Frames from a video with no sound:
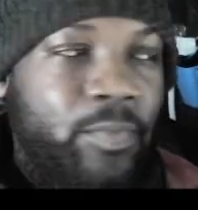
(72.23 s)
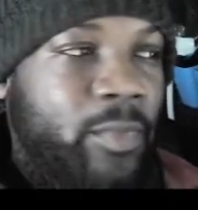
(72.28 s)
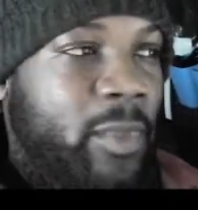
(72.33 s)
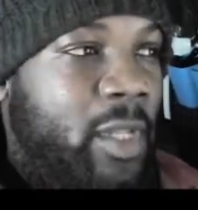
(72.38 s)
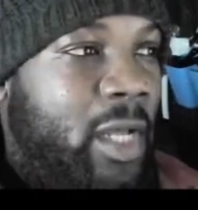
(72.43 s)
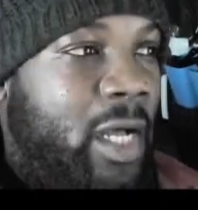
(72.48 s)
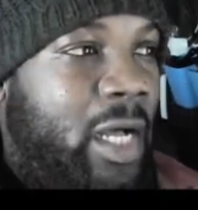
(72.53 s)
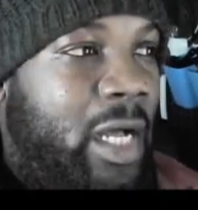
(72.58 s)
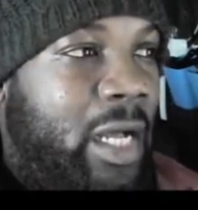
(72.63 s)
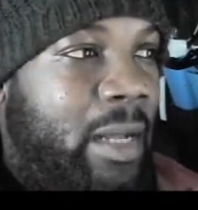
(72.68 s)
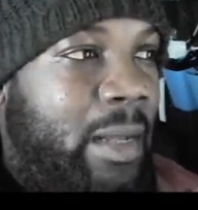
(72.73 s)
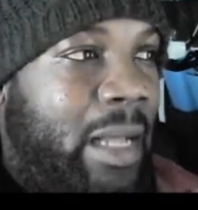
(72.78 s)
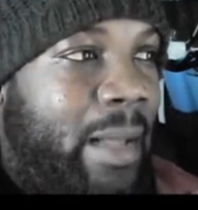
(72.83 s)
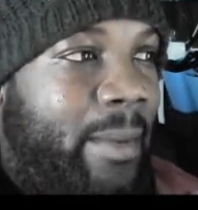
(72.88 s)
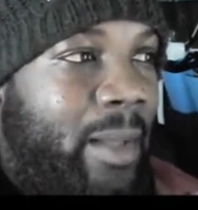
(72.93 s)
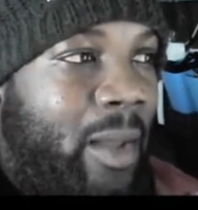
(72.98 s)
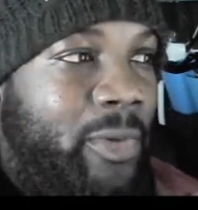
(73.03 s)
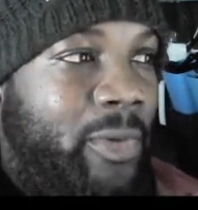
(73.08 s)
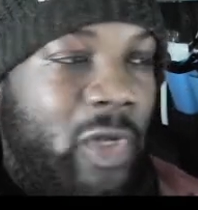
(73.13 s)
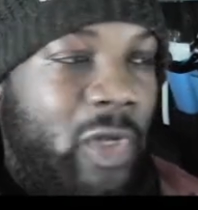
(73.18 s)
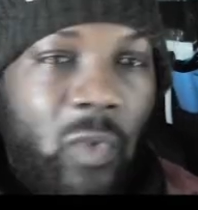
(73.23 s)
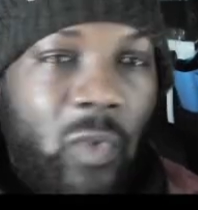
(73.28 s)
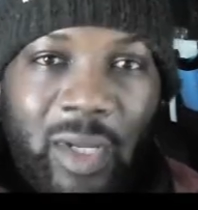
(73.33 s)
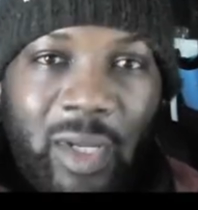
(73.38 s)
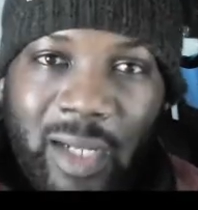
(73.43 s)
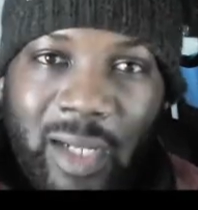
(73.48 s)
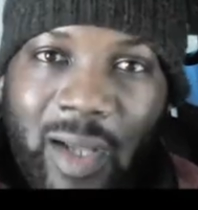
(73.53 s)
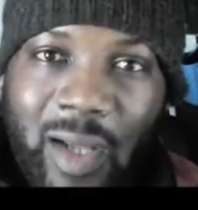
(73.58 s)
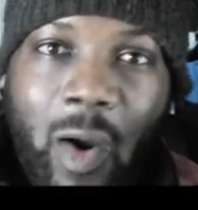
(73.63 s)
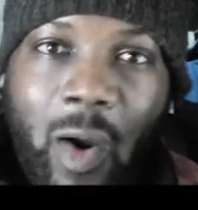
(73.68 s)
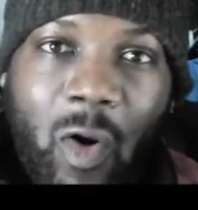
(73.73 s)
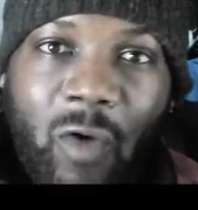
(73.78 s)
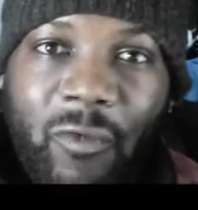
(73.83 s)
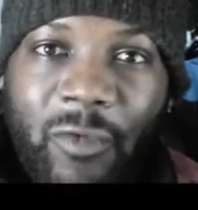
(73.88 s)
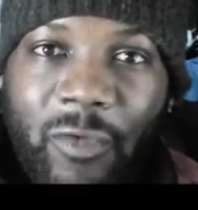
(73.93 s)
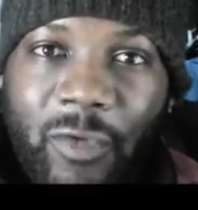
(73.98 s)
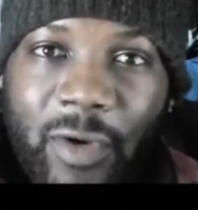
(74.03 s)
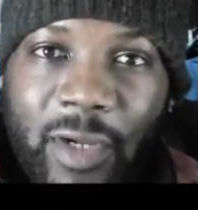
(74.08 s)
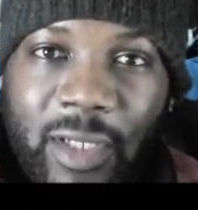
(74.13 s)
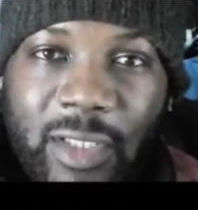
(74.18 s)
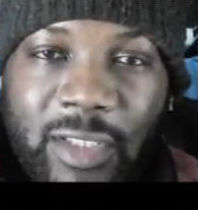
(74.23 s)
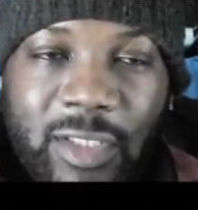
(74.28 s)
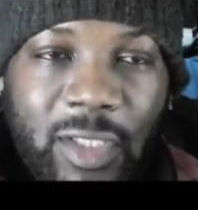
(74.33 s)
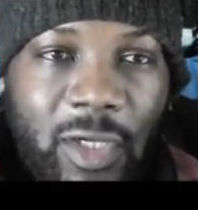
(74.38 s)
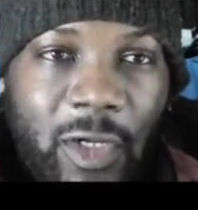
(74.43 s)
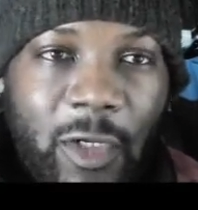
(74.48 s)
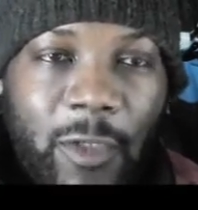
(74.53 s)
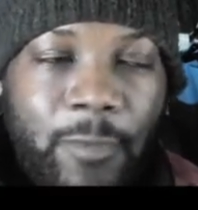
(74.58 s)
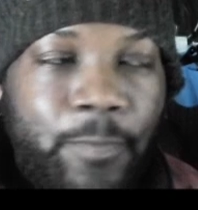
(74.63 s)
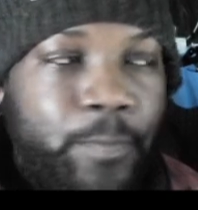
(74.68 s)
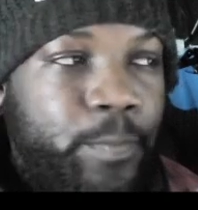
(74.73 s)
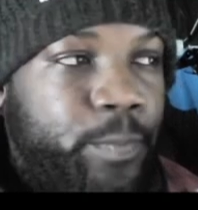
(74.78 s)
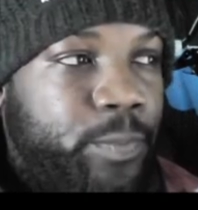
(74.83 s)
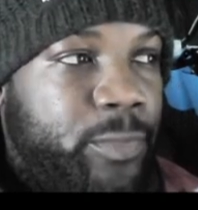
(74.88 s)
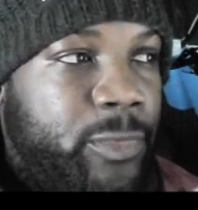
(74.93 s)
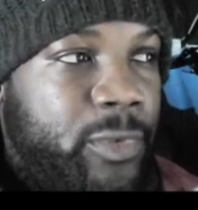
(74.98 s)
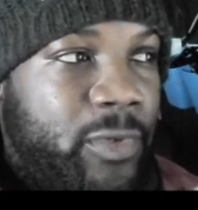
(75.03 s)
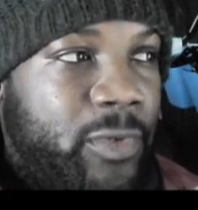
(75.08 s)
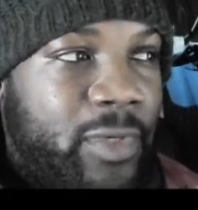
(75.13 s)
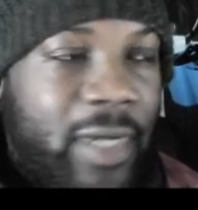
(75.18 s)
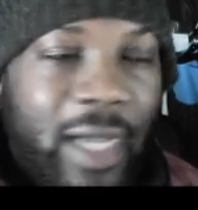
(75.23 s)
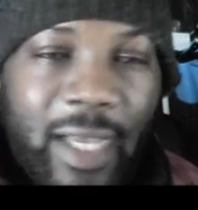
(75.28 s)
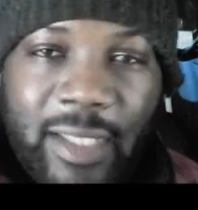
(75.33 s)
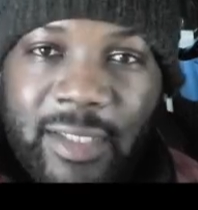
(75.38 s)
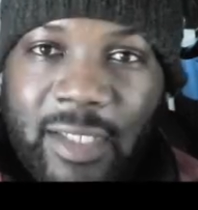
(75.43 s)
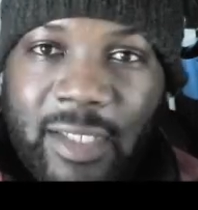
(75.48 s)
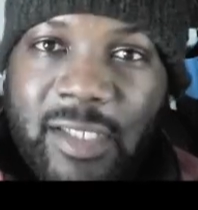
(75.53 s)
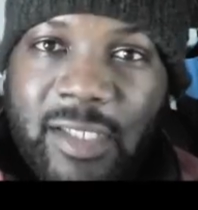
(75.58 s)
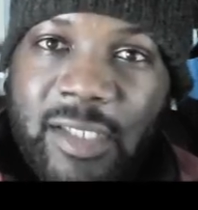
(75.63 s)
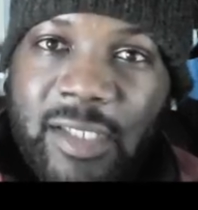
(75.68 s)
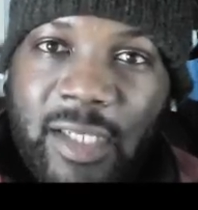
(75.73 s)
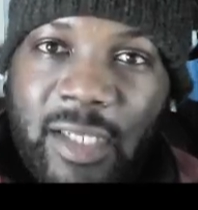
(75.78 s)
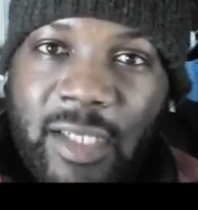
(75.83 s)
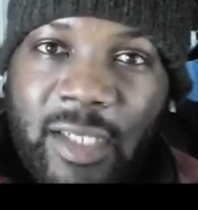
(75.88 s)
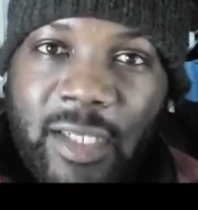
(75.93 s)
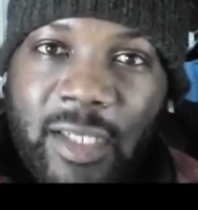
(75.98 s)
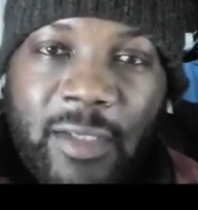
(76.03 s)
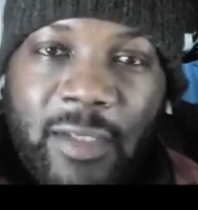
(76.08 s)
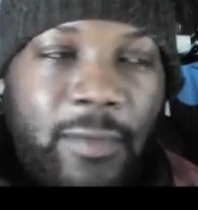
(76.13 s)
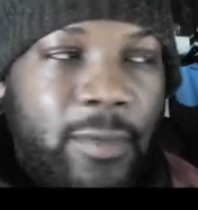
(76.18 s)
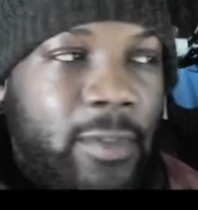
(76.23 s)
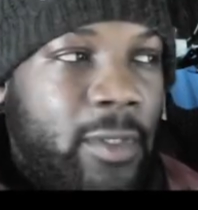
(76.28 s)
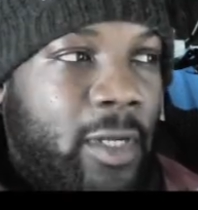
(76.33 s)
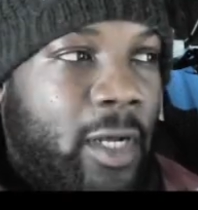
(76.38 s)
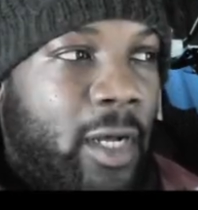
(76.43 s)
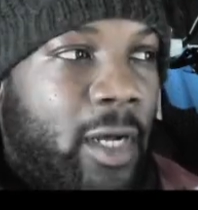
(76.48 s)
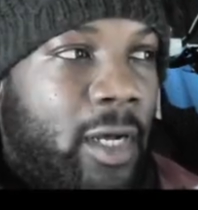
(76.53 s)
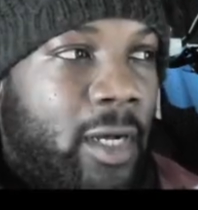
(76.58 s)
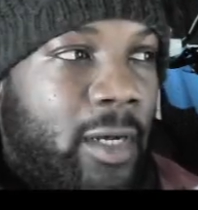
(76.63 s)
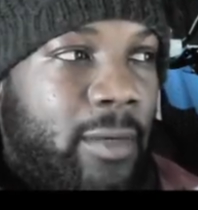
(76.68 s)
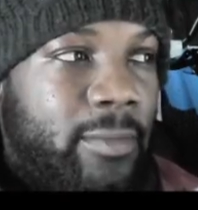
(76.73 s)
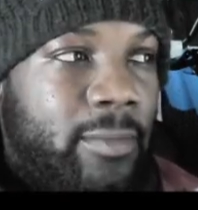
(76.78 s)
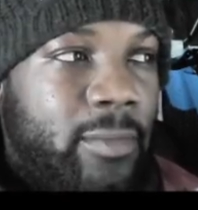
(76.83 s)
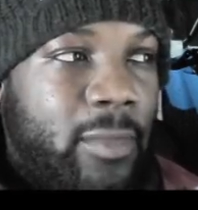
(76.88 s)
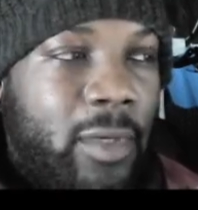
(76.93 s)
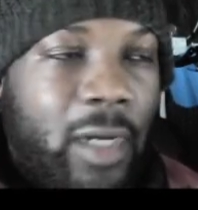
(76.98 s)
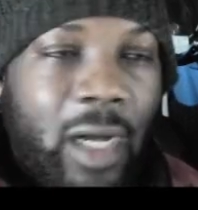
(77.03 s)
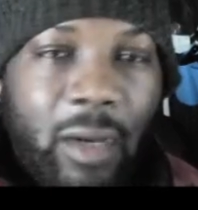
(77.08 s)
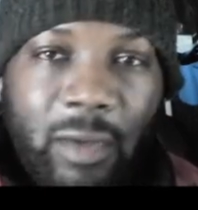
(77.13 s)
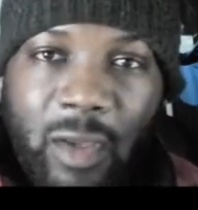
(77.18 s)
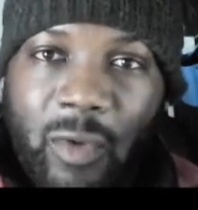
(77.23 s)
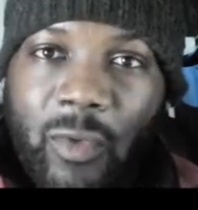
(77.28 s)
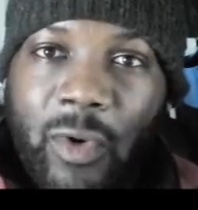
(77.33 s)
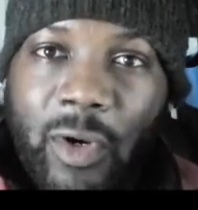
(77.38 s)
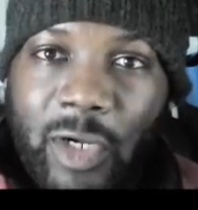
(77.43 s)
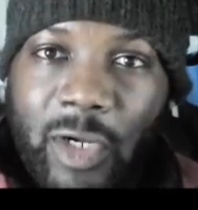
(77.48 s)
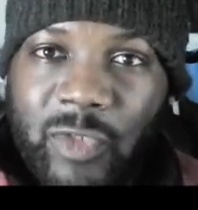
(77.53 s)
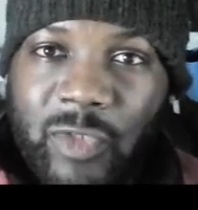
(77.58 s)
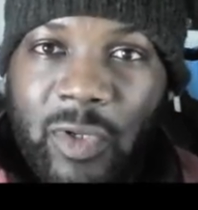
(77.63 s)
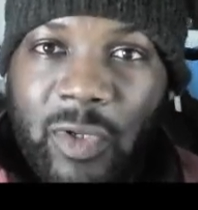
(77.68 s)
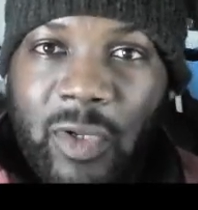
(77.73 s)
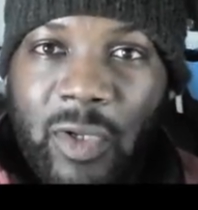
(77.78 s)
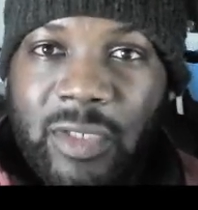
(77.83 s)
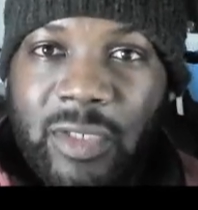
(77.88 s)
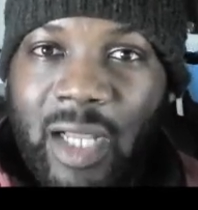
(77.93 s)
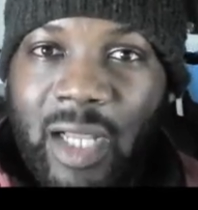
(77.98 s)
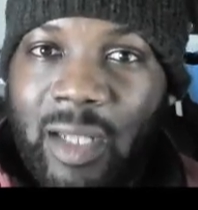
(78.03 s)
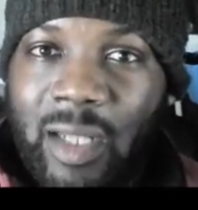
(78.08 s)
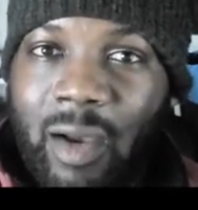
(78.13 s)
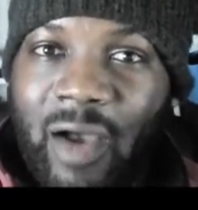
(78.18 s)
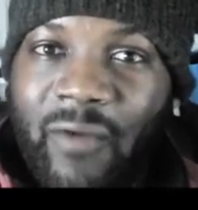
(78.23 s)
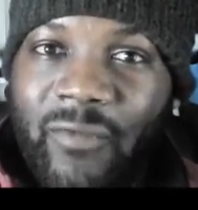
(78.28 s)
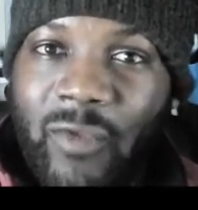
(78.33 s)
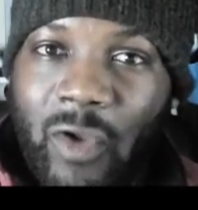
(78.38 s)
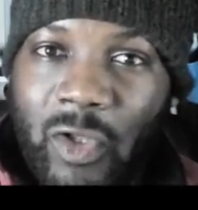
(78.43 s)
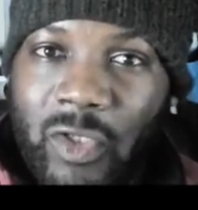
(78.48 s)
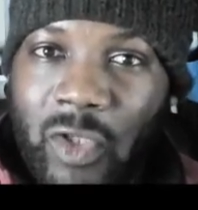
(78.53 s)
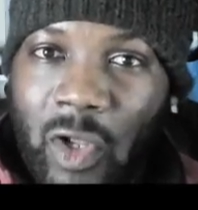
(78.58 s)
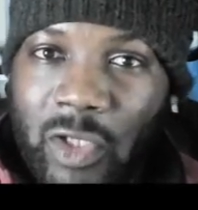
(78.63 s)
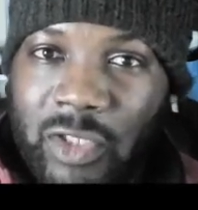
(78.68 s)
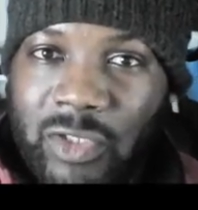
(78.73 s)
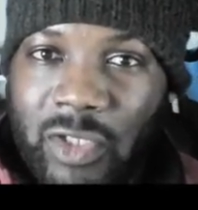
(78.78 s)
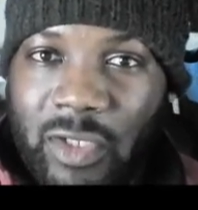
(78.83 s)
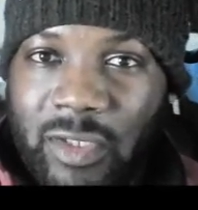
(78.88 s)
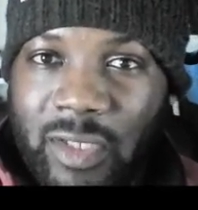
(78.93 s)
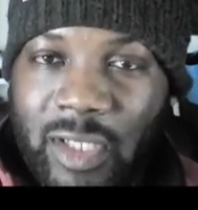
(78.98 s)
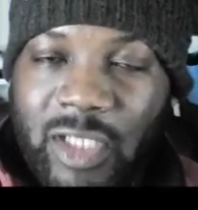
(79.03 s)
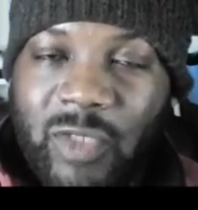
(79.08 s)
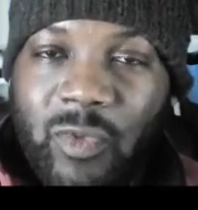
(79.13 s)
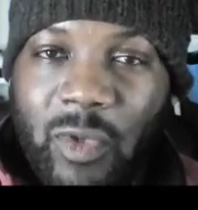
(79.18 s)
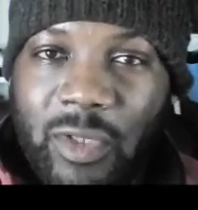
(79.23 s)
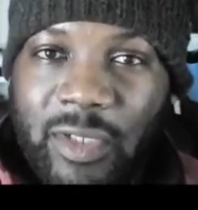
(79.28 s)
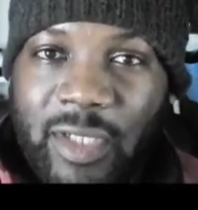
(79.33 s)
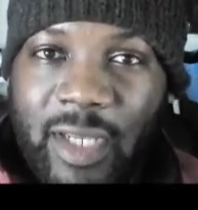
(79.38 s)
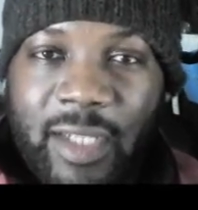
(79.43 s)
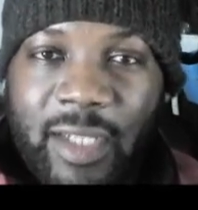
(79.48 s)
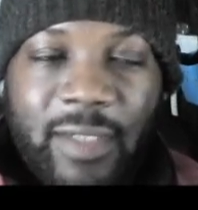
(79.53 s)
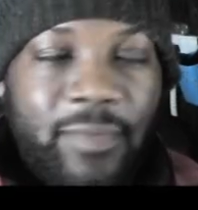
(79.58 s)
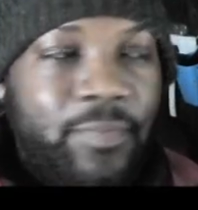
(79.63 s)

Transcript: I'm going to quickly go over it so you guys can see how it works, because I know I've not touched on this one yet.